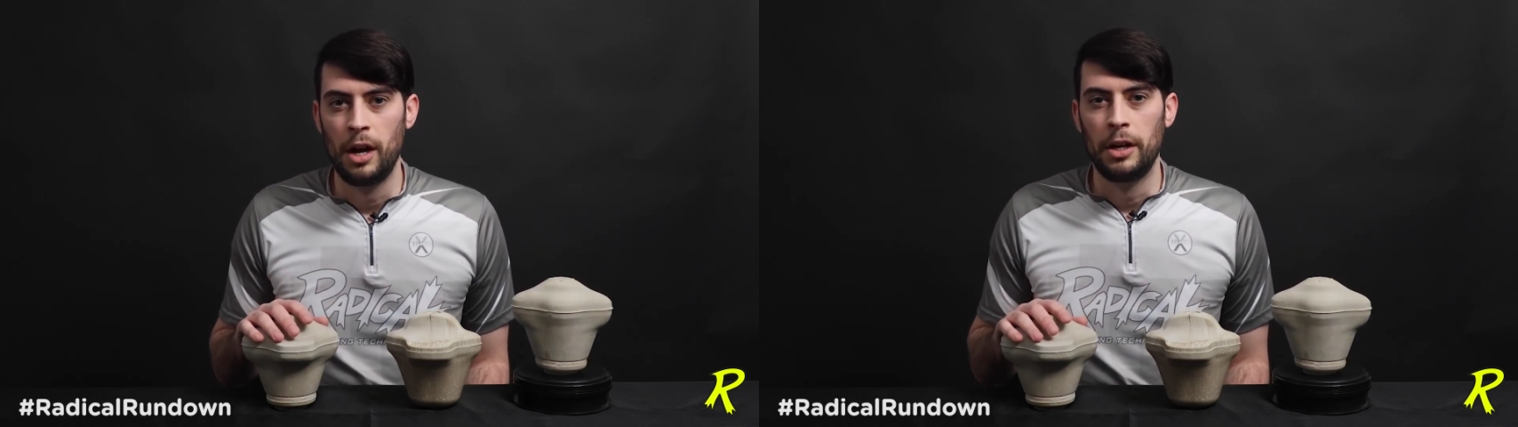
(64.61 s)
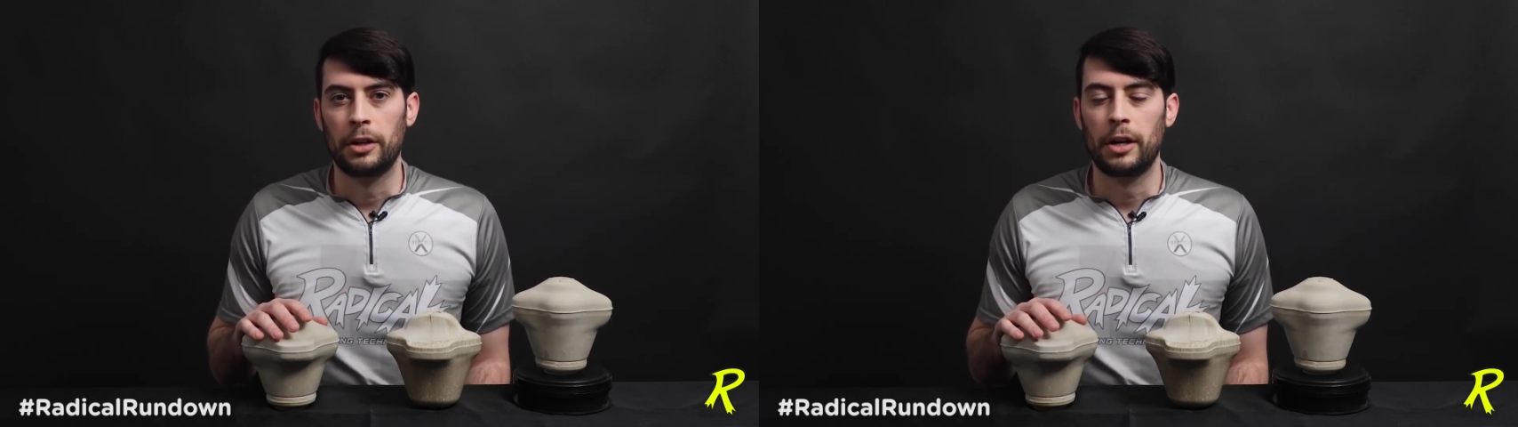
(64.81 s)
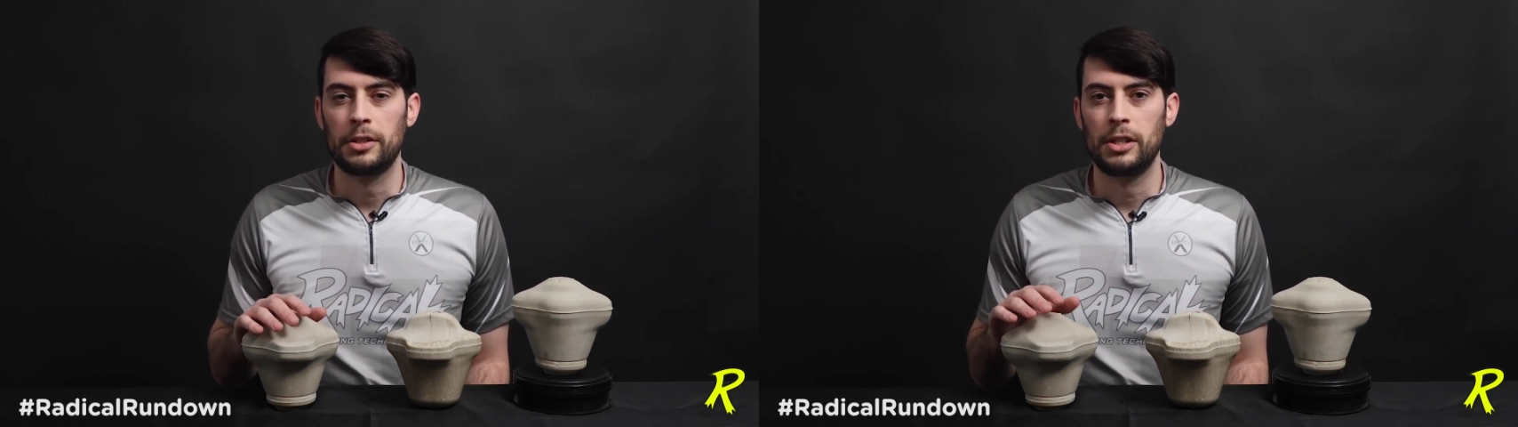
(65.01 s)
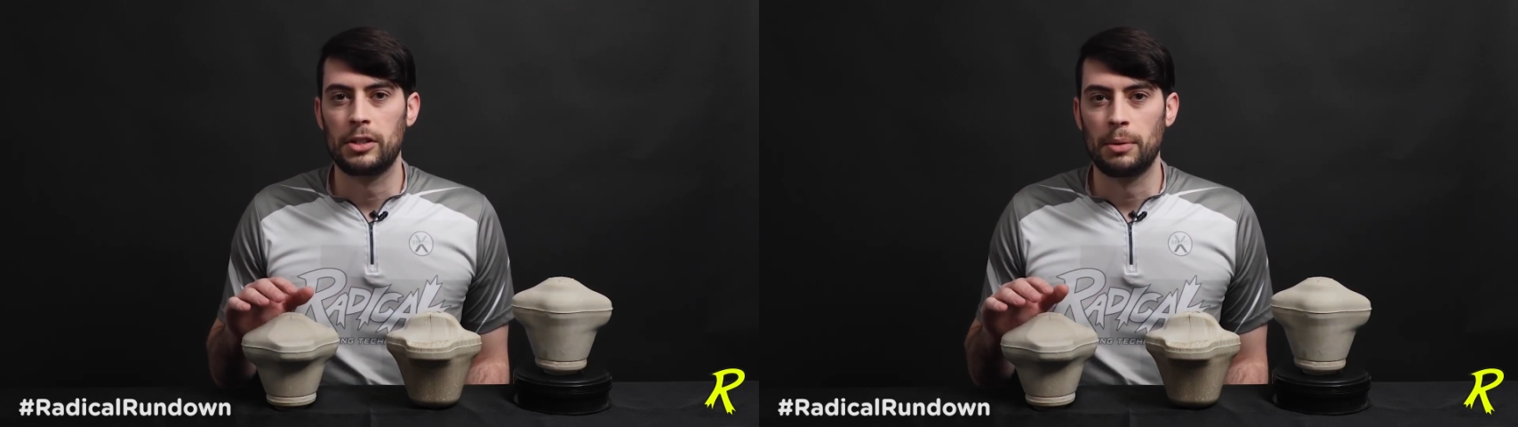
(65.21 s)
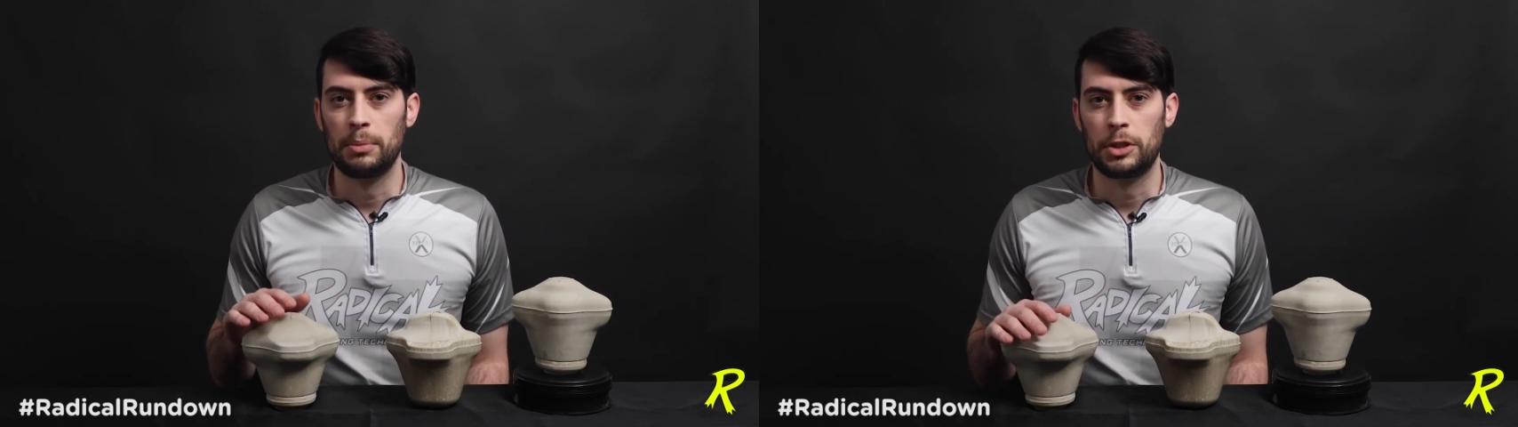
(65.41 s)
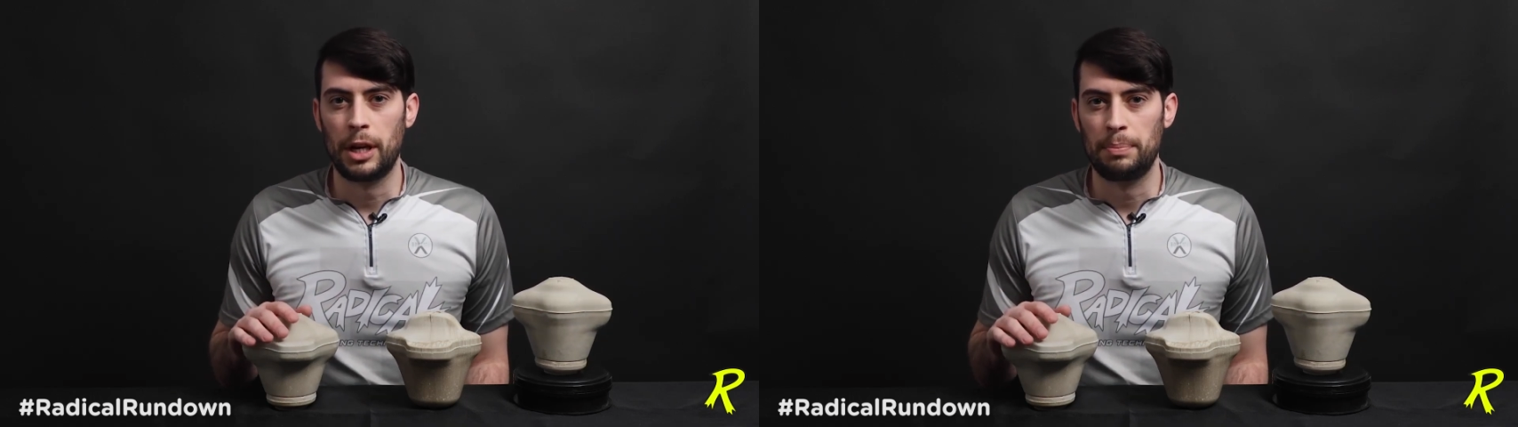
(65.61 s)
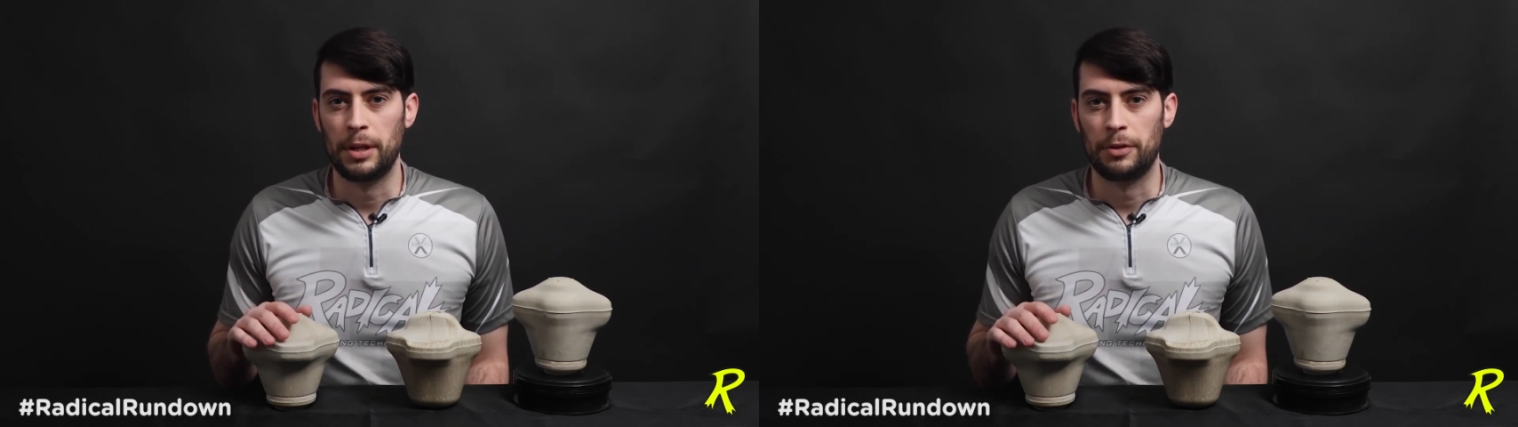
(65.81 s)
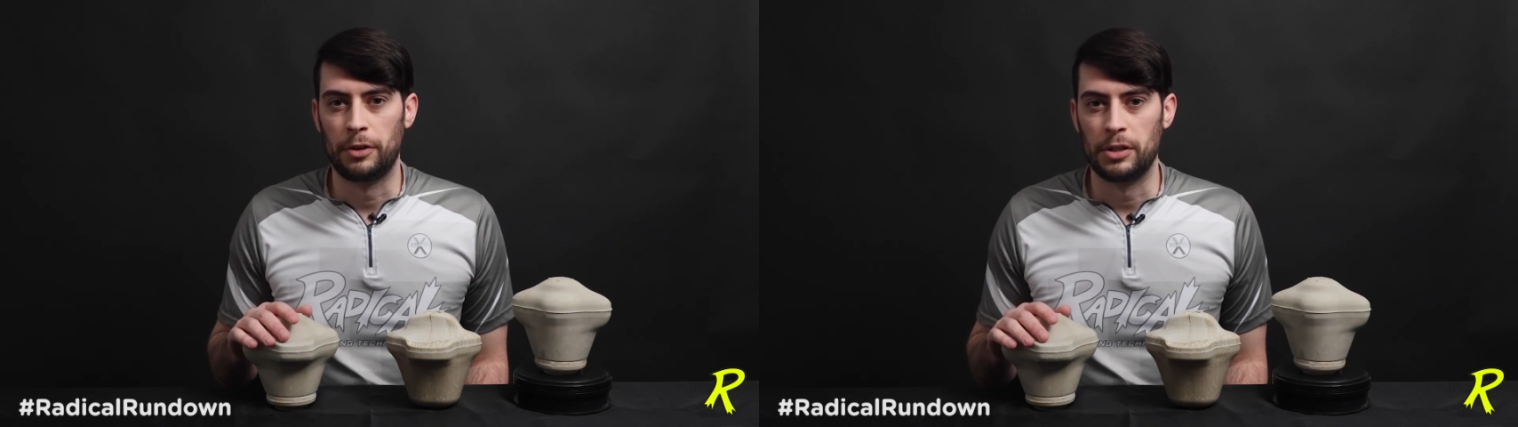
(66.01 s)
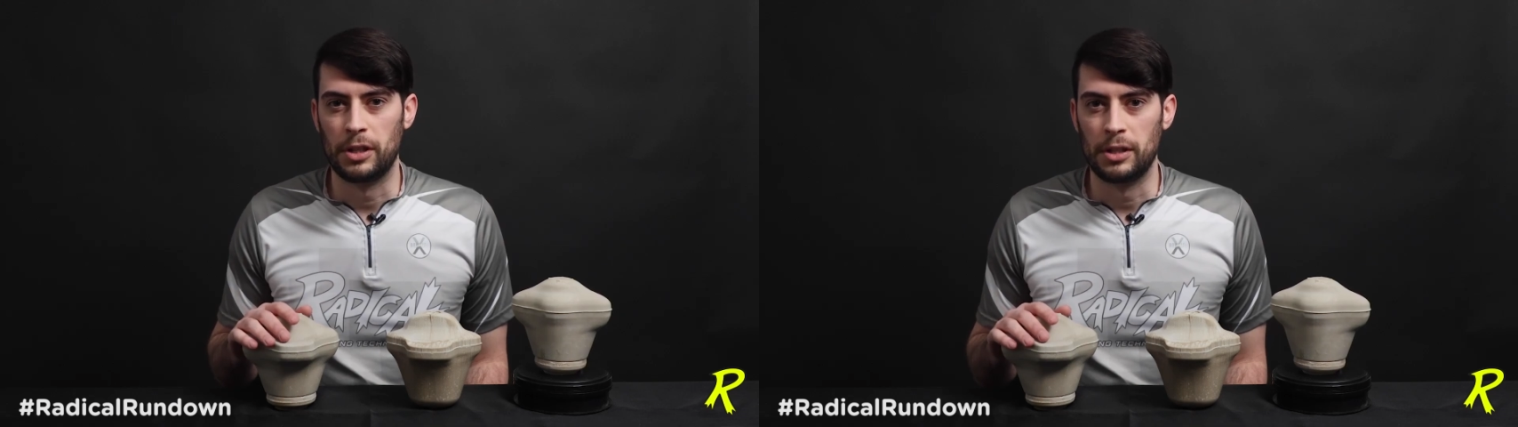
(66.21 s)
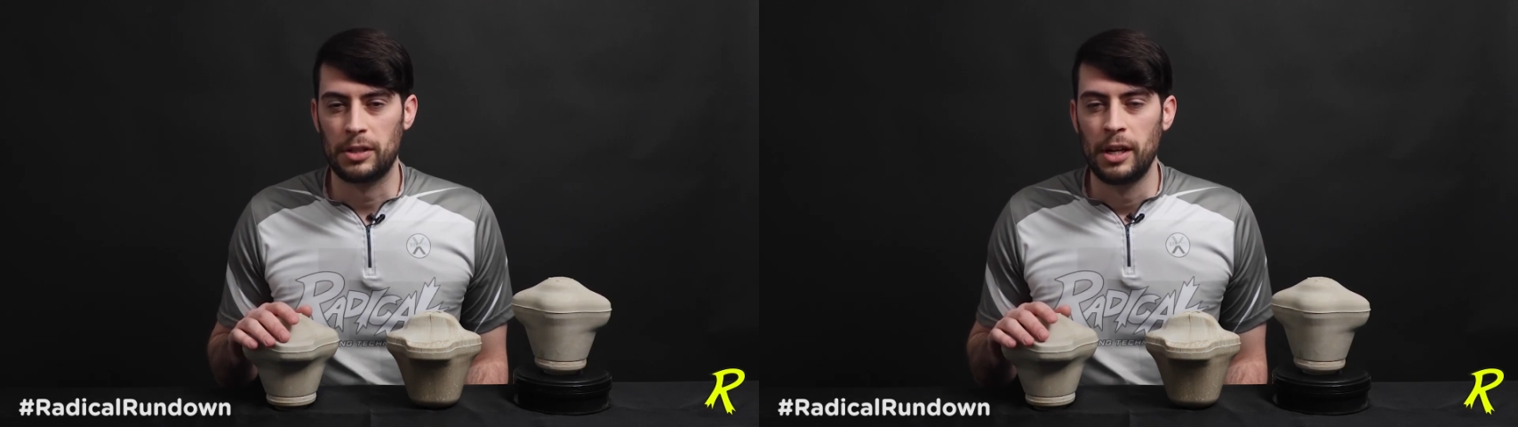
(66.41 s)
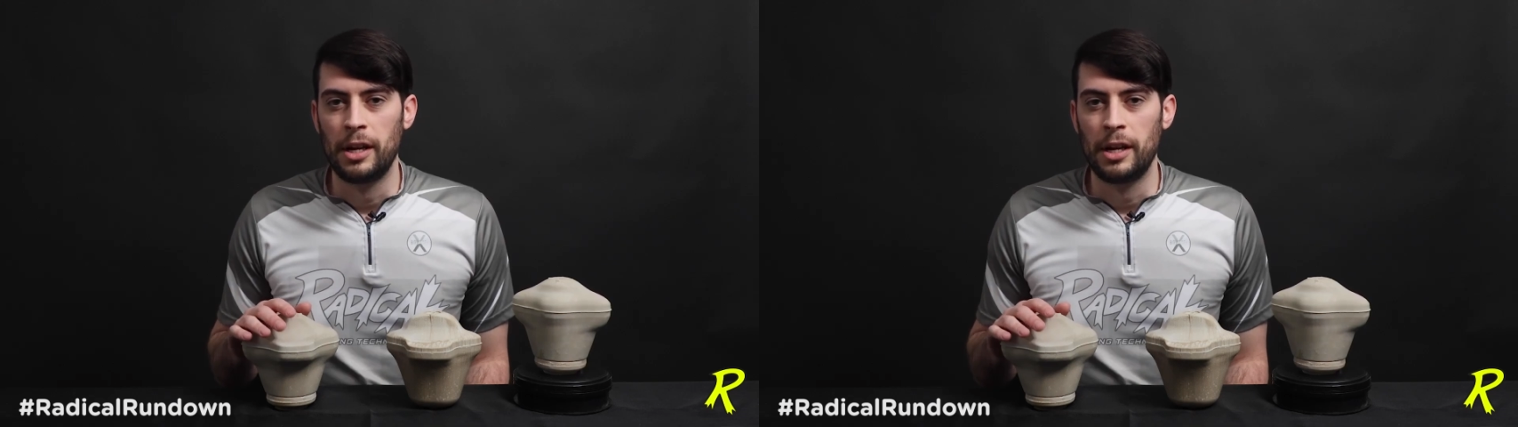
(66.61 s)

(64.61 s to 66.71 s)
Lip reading: you're going to see some shape differences.